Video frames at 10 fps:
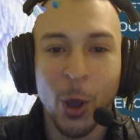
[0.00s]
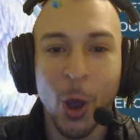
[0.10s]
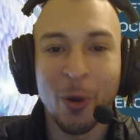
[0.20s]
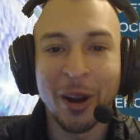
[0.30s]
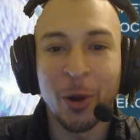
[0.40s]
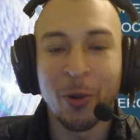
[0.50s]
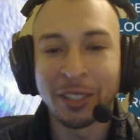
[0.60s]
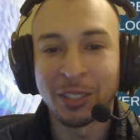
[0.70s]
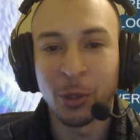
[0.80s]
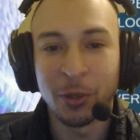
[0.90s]
All right.
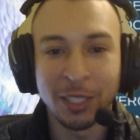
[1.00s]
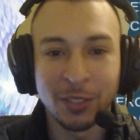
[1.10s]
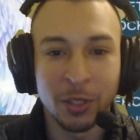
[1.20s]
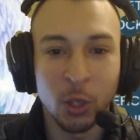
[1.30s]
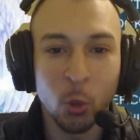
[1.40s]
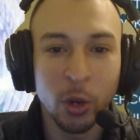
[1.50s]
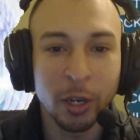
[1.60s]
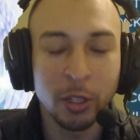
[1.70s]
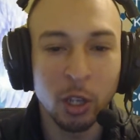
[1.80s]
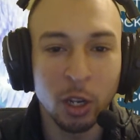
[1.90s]
So in this video, we're
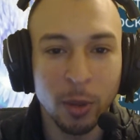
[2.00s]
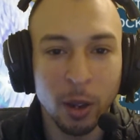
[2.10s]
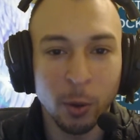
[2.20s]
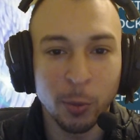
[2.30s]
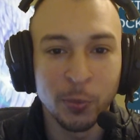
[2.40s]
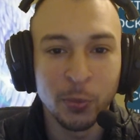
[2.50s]
going to talk about